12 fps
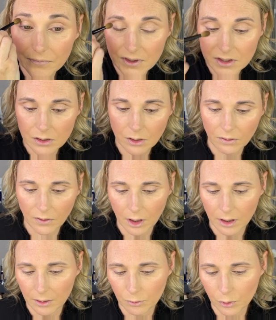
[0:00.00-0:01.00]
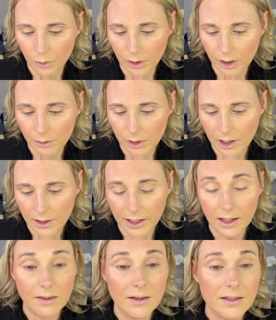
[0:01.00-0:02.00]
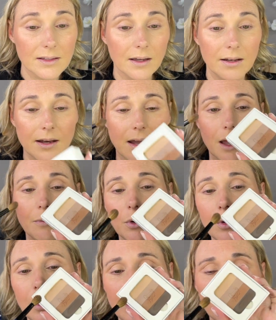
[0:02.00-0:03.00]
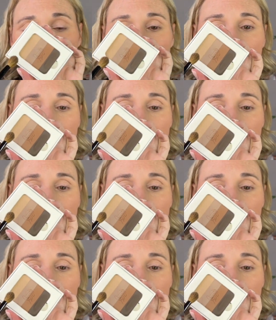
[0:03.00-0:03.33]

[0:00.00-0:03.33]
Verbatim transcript: so far I'm really, really liking this. And now I'm going in with that